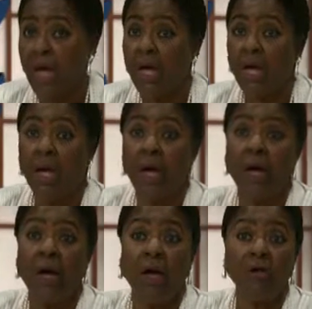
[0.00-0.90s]

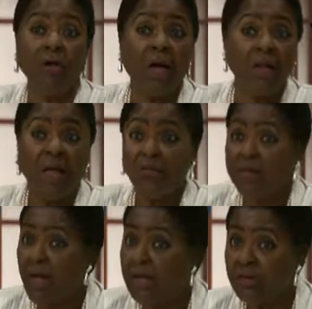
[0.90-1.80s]
You got
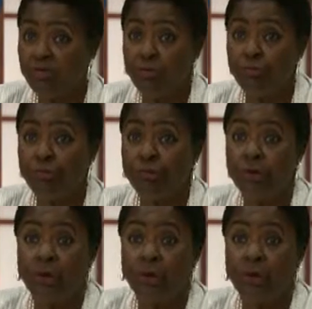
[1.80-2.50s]
lifestyle issues